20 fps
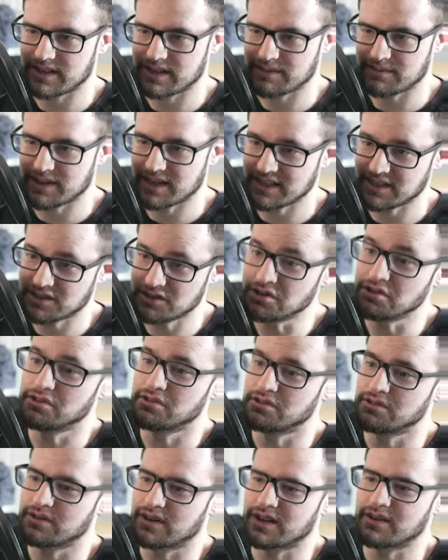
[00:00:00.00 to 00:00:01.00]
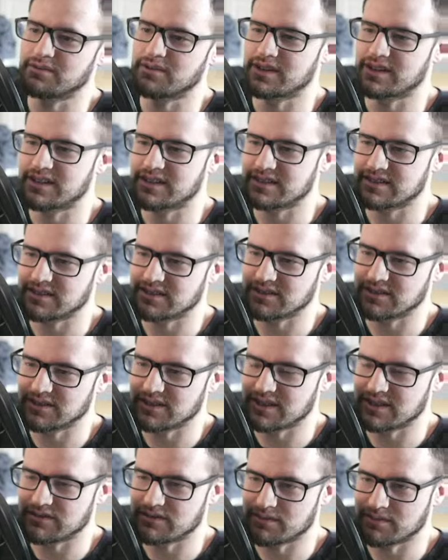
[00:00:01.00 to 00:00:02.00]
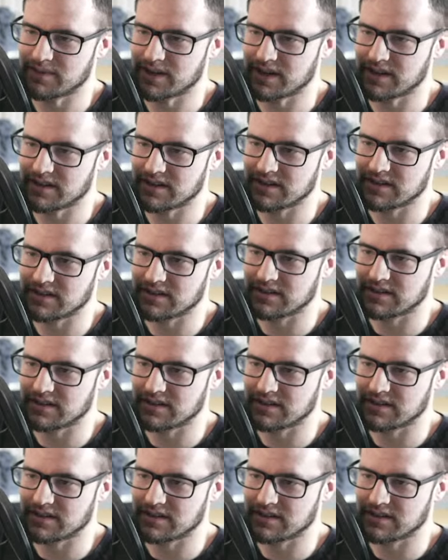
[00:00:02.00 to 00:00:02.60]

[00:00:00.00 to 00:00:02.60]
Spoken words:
I mean, I do. I want it to look even better.